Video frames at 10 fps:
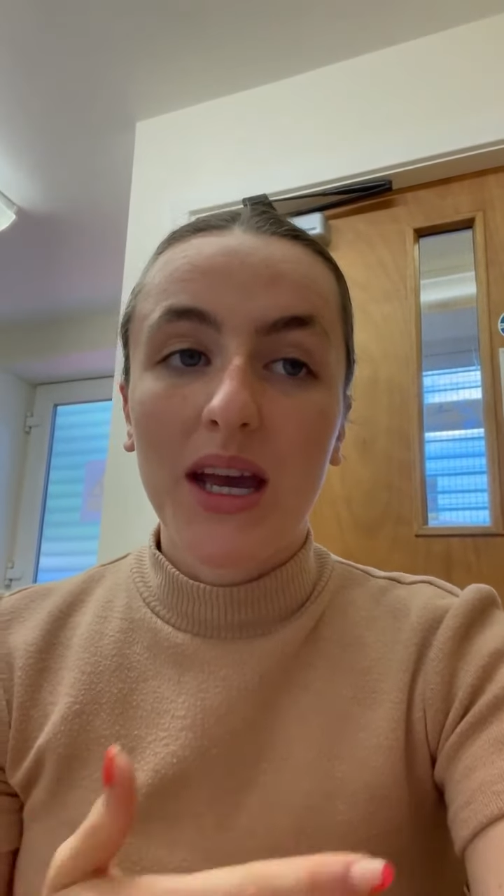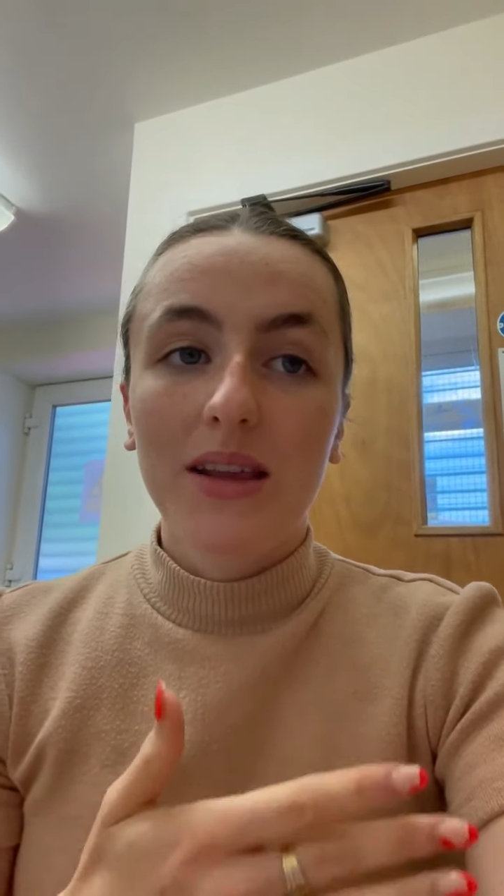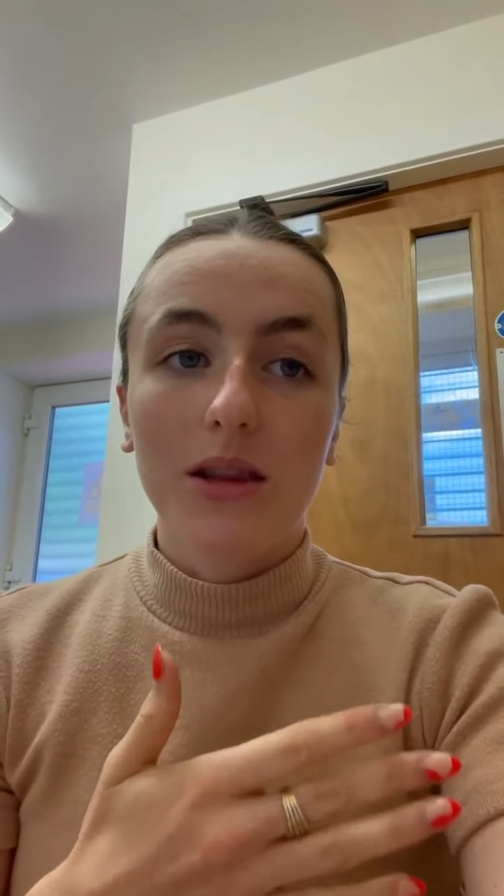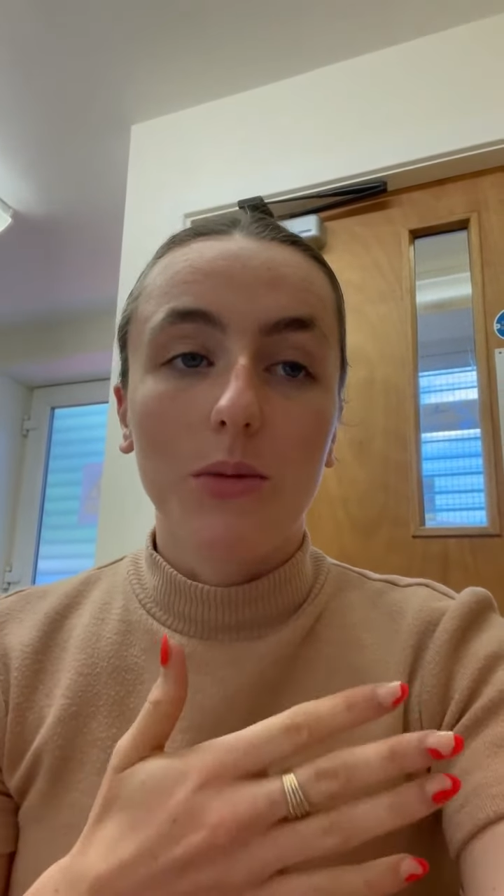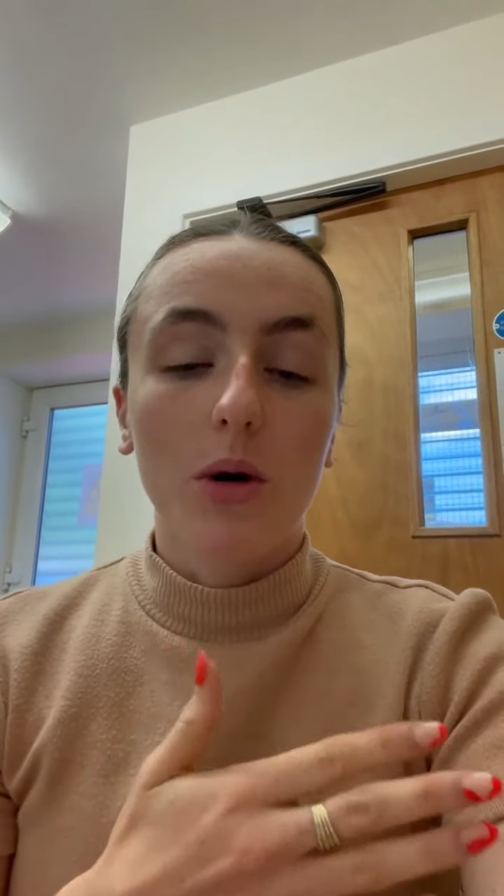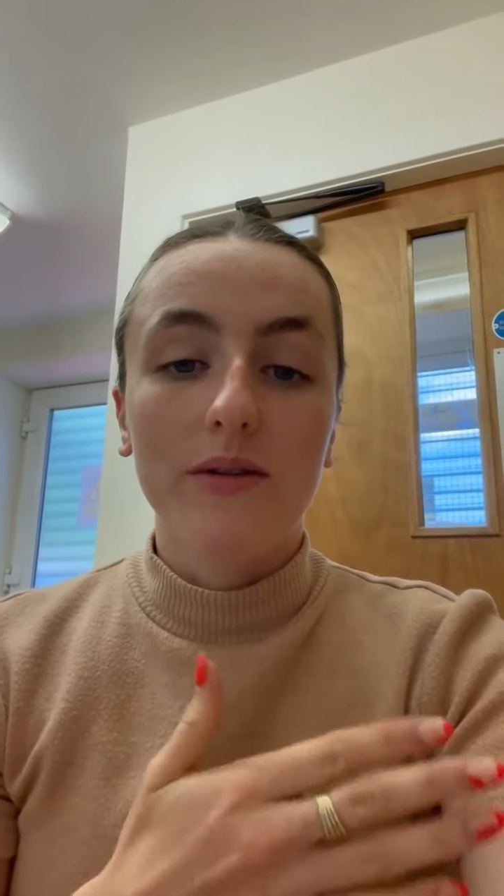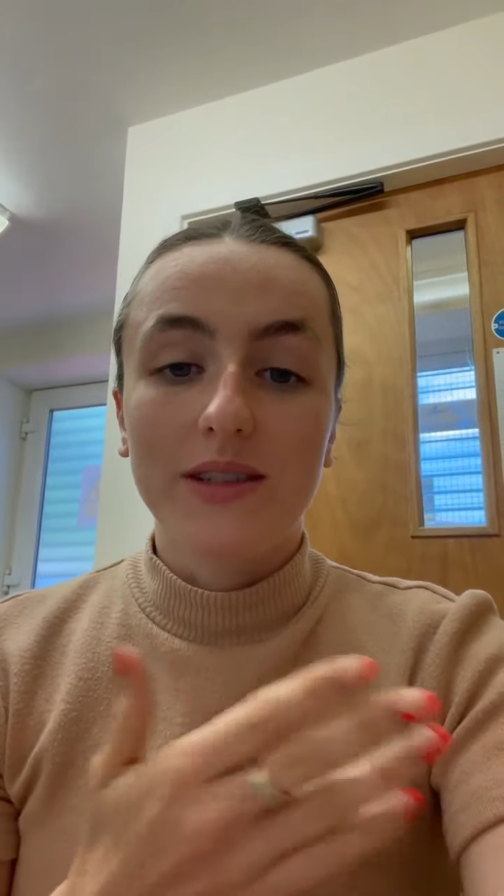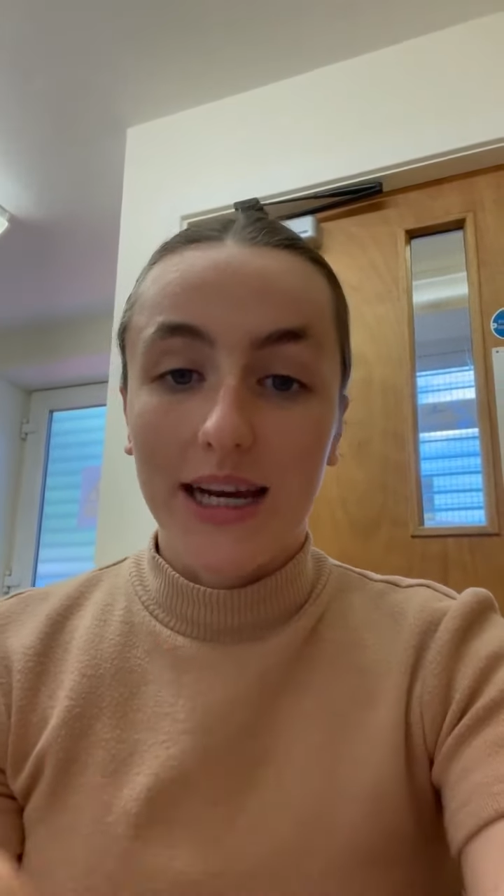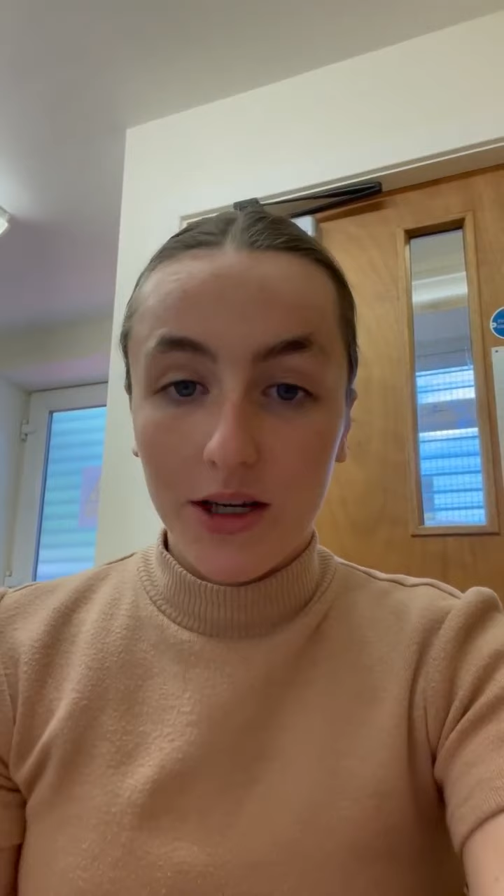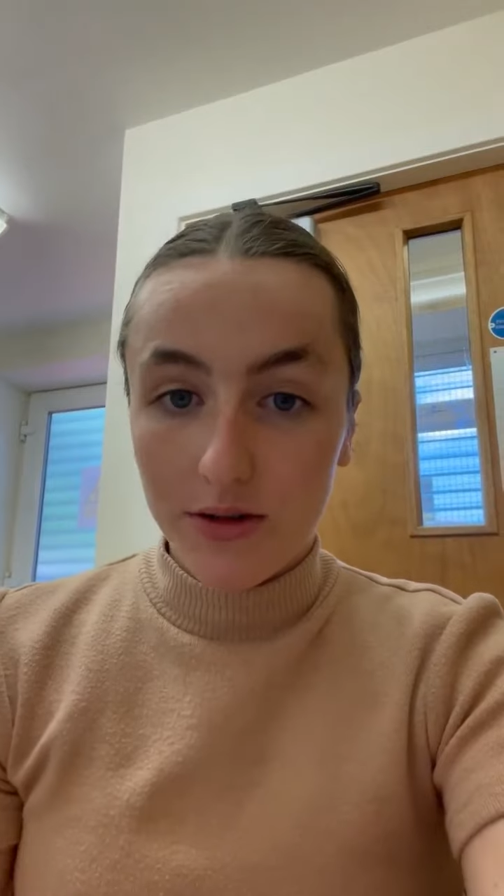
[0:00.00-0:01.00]
They're more of a
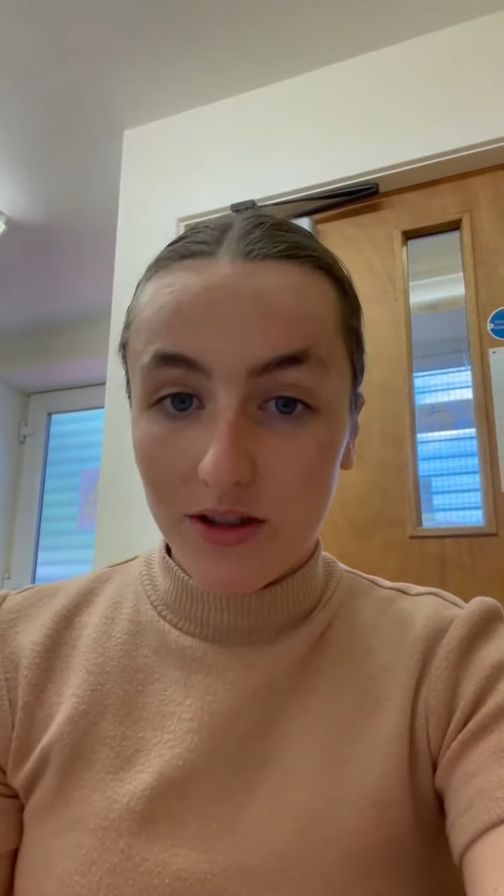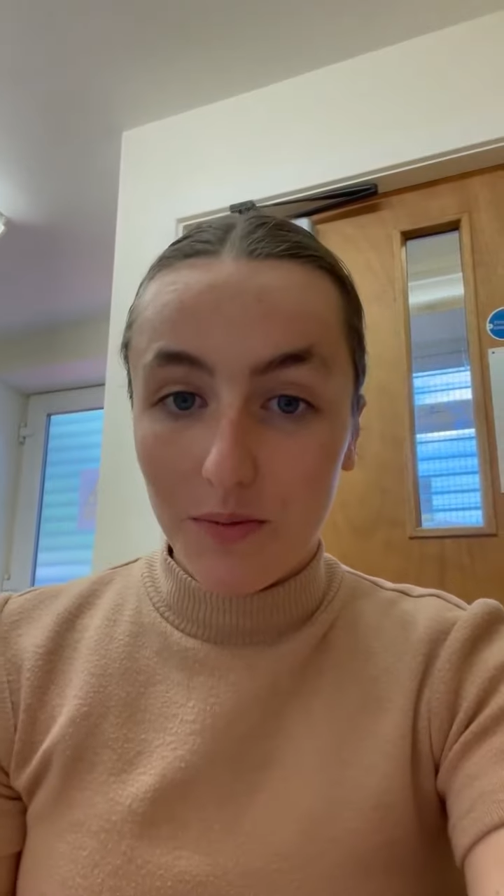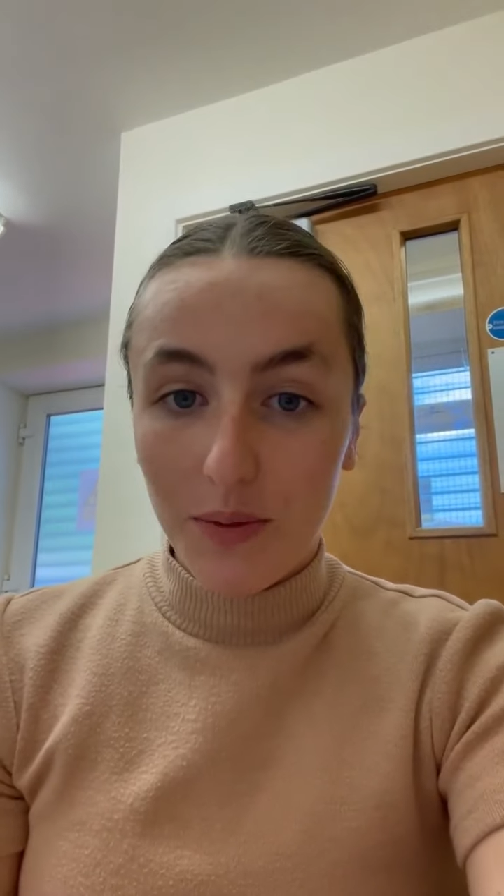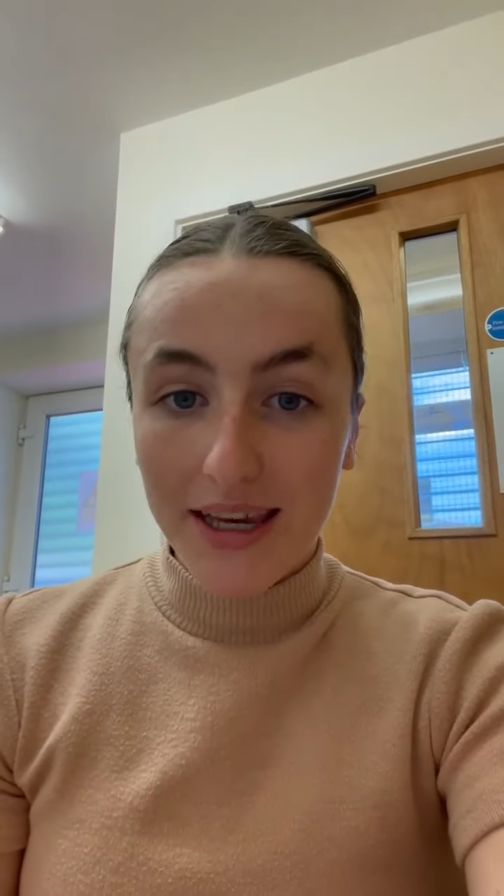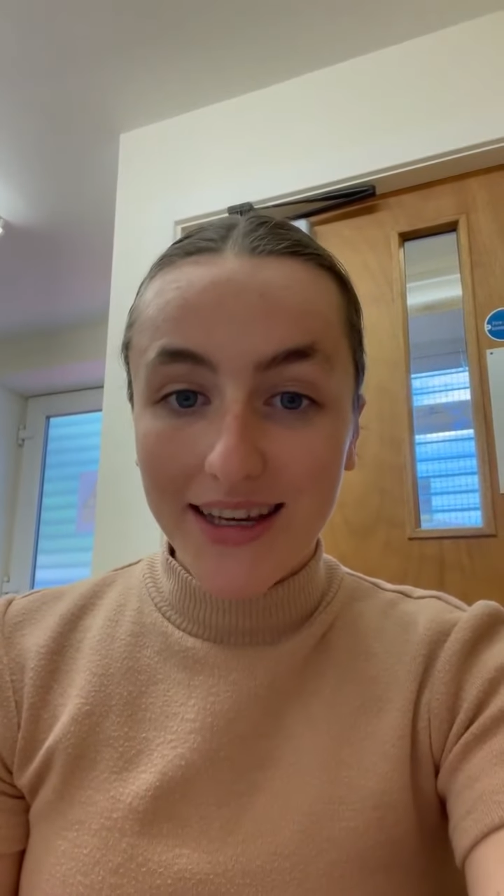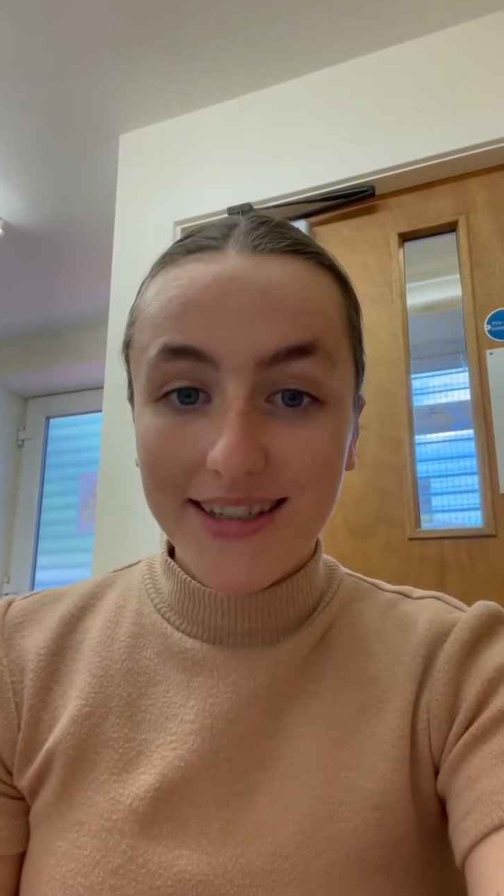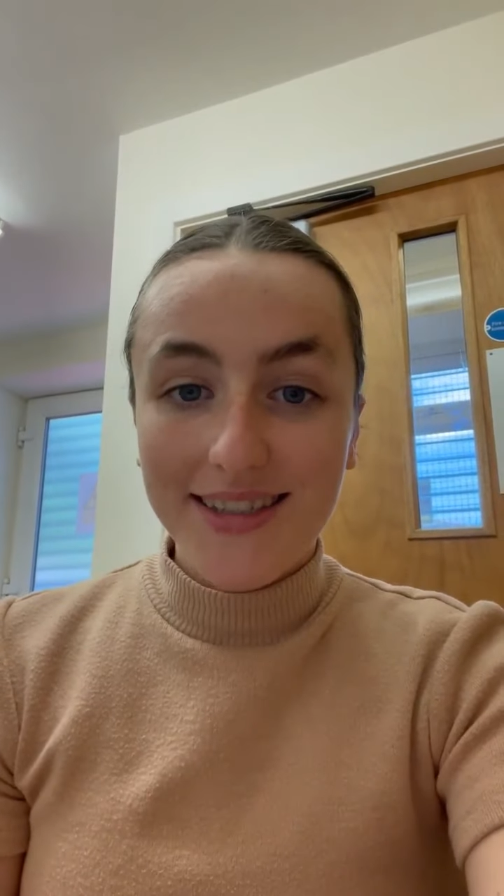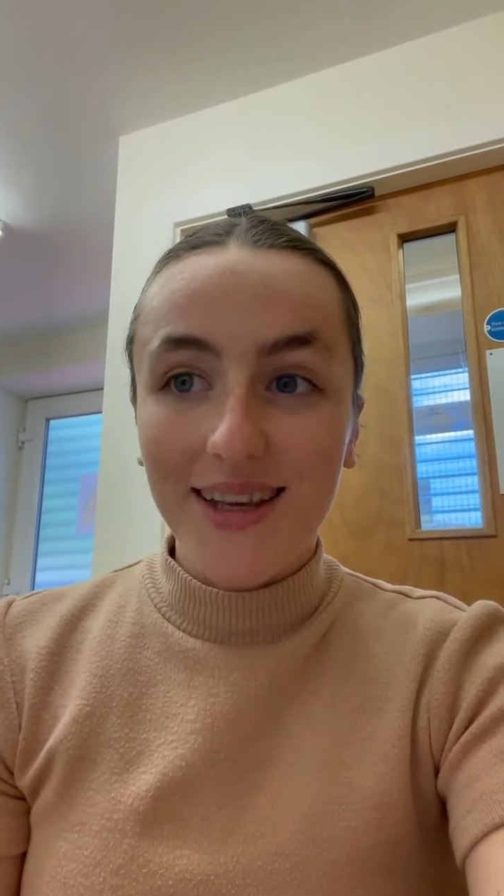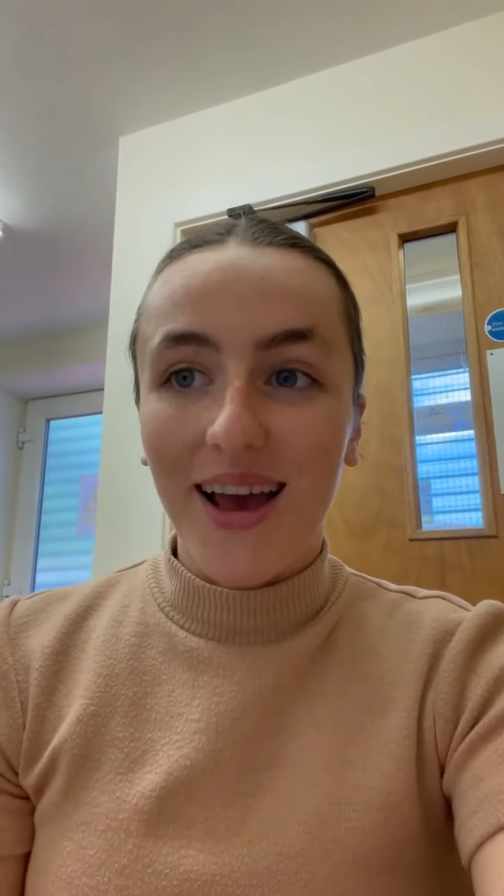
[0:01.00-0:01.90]
decorative piece.